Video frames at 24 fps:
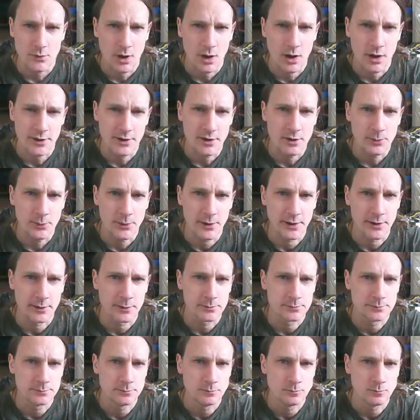I know it.
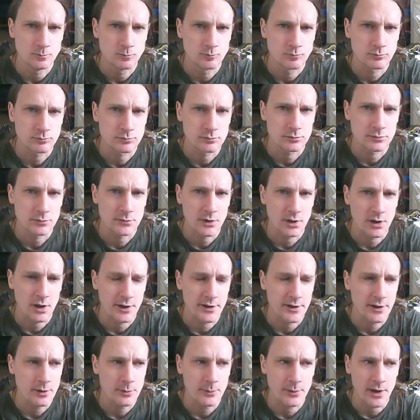I
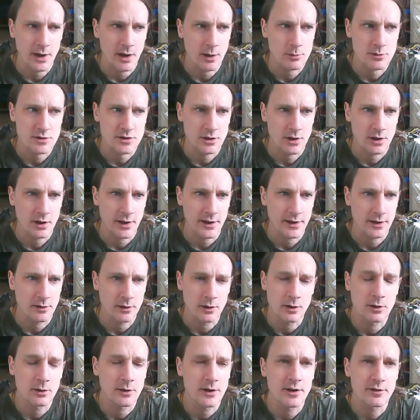know it. I was like,
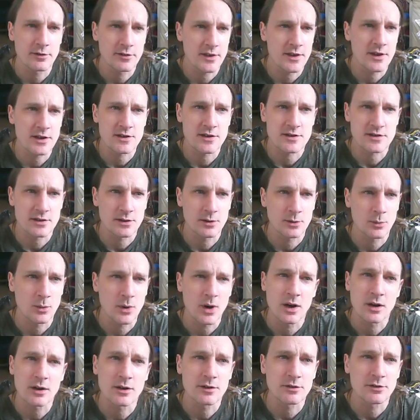oh, everything's so
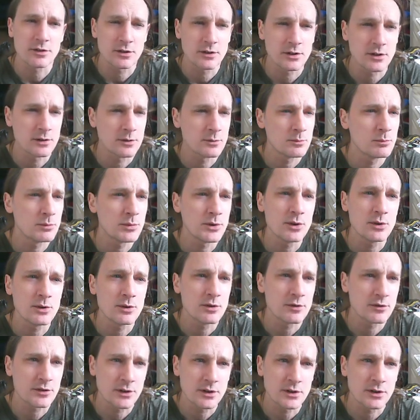wonderful and
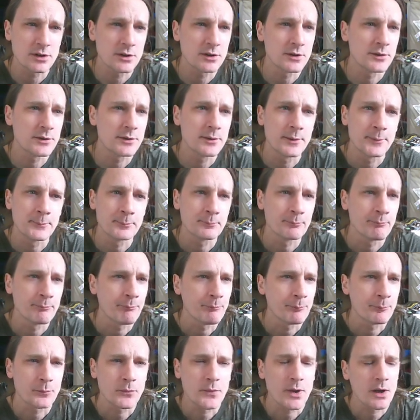beautiful and,
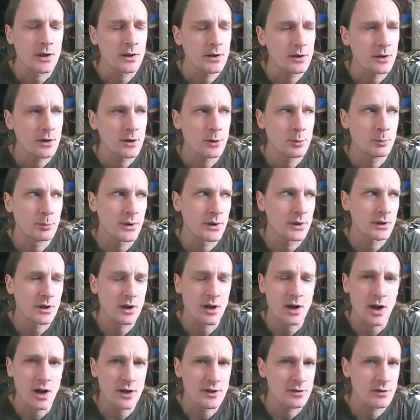but,
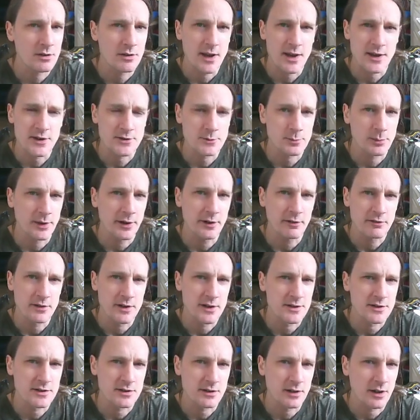like, I'd not
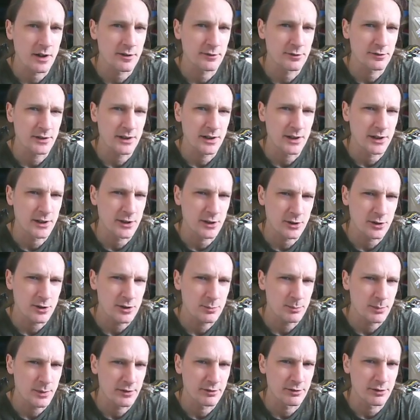experienced, like, feeling
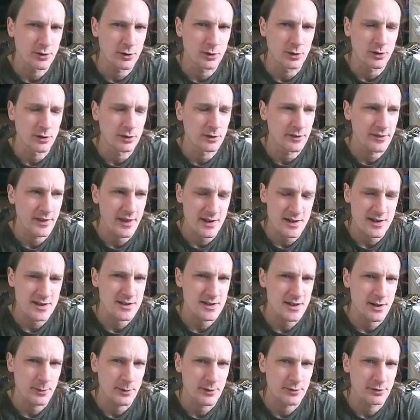good before.
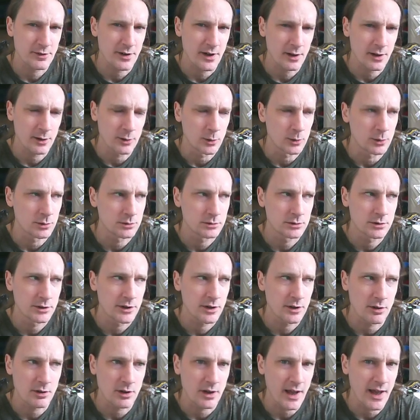That's how it felt,
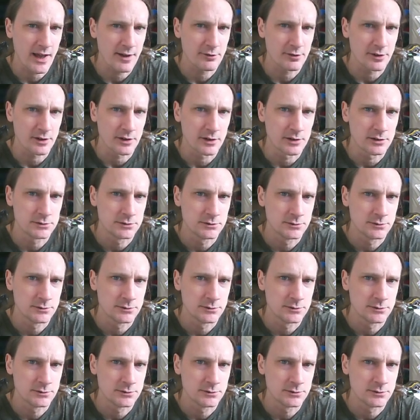like, ever.